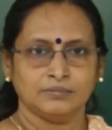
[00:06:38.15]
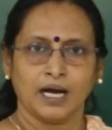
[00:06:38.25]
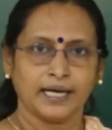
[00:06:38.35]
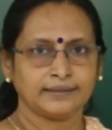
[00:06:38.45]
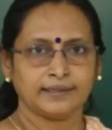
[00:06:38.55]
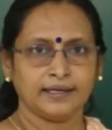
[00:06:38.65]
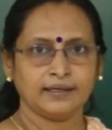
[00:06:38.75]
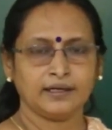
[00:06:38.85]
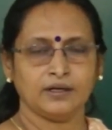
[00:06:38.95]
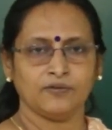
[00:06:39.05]
I
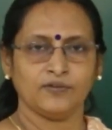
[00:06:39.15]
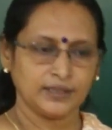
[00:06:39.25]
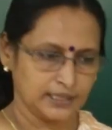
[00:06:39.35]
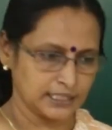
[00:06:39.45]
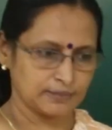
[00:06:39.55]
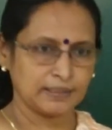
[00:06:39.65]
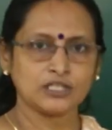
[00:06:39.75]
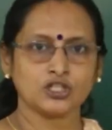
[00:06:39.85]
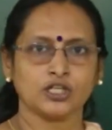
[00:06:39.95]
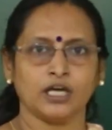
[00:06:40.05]
think with this
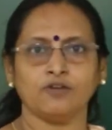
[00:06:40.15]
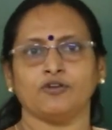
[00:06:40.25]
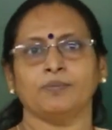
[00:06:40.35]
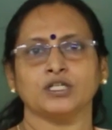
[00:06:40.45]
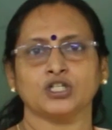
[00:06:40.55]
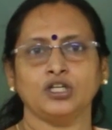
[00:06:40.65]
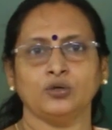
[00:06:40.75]
much information,